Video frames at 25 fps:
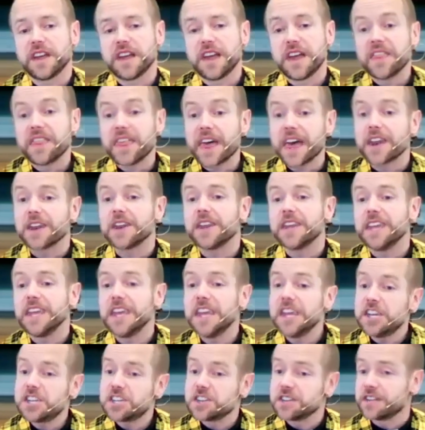that
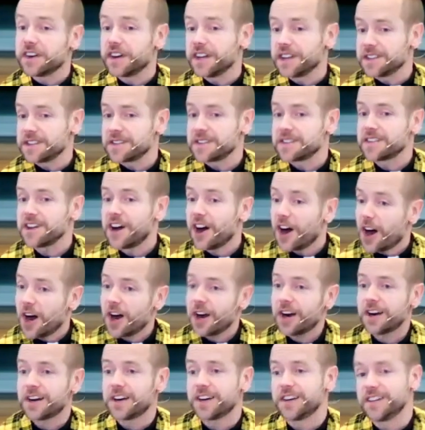each of us
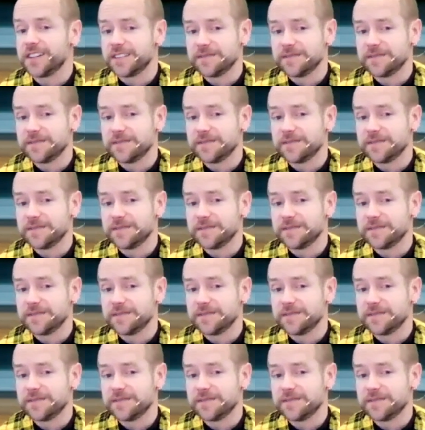are.